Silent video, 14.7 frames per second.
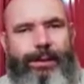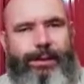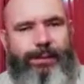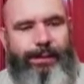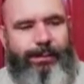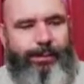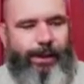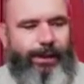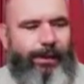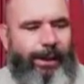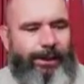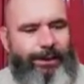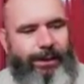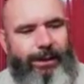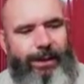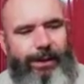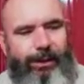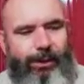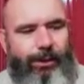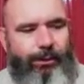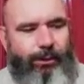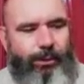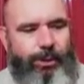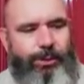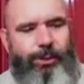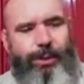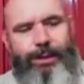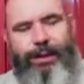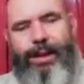democratically on which
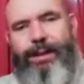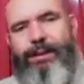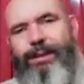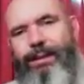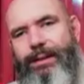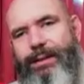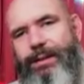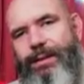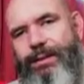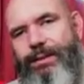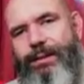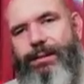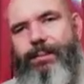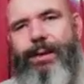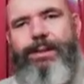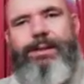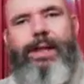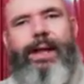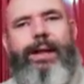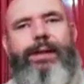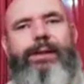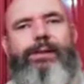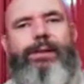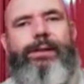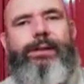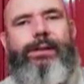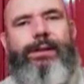one they think is the most accurate.